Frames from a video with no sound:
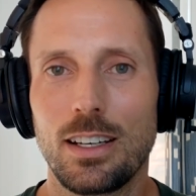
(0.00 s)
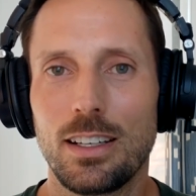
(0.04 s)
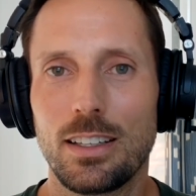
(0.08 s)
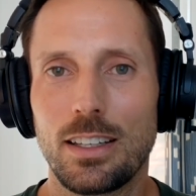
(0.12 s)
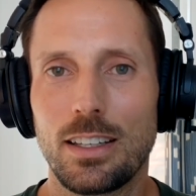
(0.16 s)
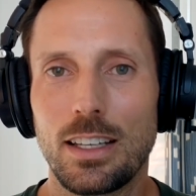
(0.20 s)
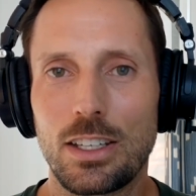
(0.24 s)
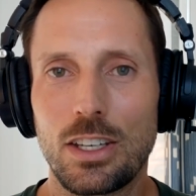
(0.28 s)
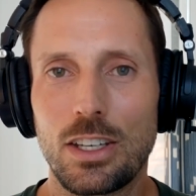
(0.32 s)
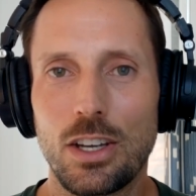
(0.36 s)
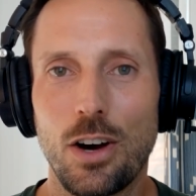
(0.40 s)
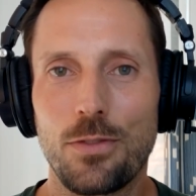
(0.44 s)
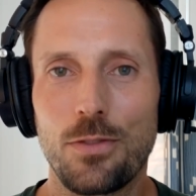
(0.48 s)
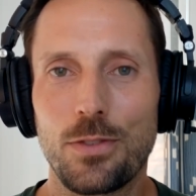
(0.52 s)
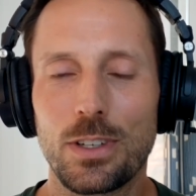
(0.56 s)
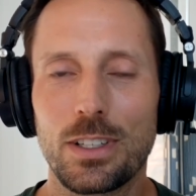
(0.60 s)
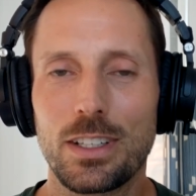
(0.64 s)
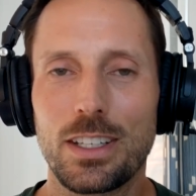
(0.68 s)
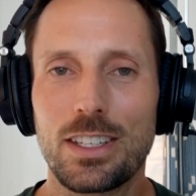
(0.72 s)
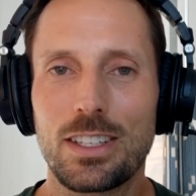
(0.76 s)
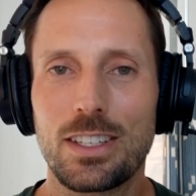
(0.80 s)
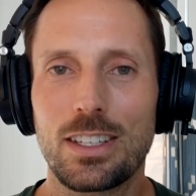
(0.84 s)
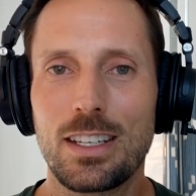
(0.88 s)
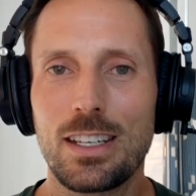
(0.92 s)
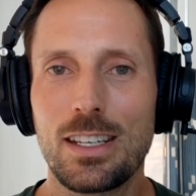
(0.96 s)
Thank you all for
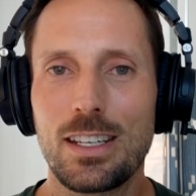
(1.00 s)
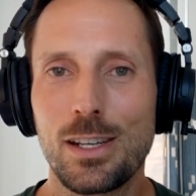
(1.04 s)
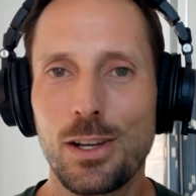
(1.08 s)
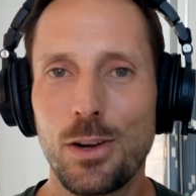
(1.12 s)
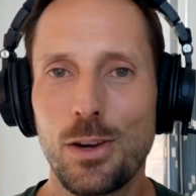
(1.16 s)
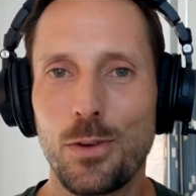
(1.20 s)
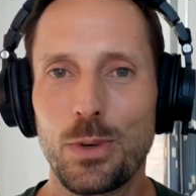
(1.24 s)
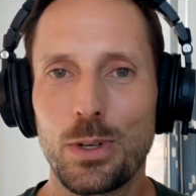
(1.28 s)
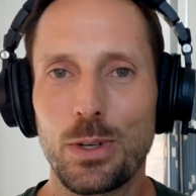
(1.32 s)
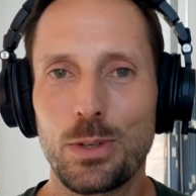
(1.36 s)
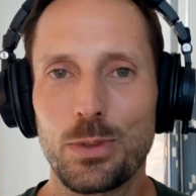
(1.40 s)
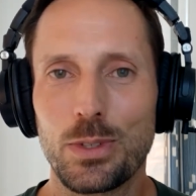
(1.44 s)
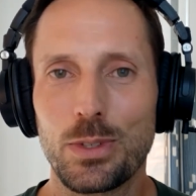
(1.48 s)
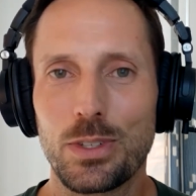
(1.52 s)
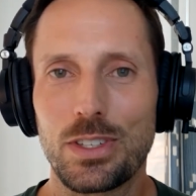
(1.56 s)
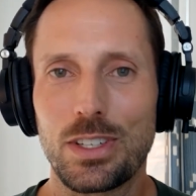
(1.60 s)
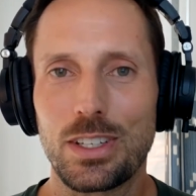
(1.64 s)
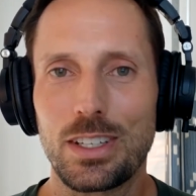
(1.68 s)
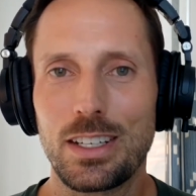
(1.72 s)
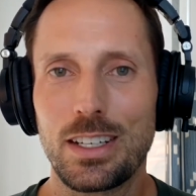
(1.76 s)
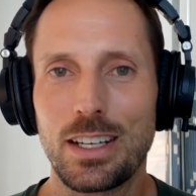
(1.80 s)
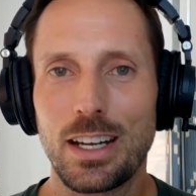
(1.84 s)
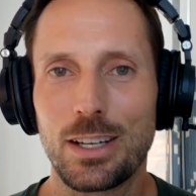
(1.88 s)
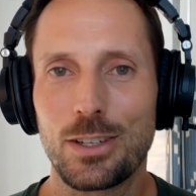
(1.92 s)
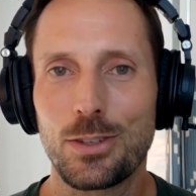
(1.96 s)
listening. We will see
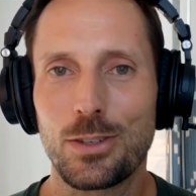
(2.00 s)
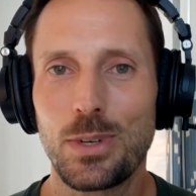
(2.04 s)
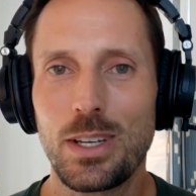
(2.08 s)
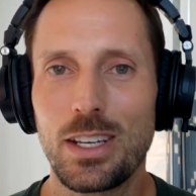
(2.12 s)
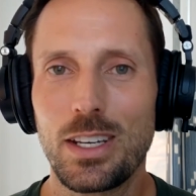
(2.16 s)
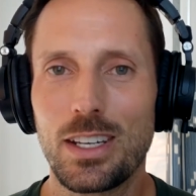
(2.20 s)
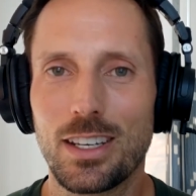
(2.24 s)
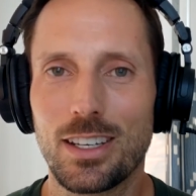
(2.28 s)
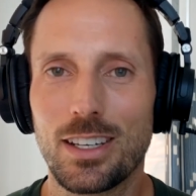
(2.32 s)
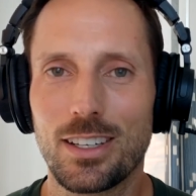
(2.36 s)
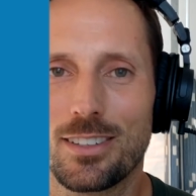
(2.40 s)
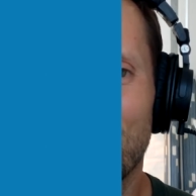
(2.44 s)
you next week.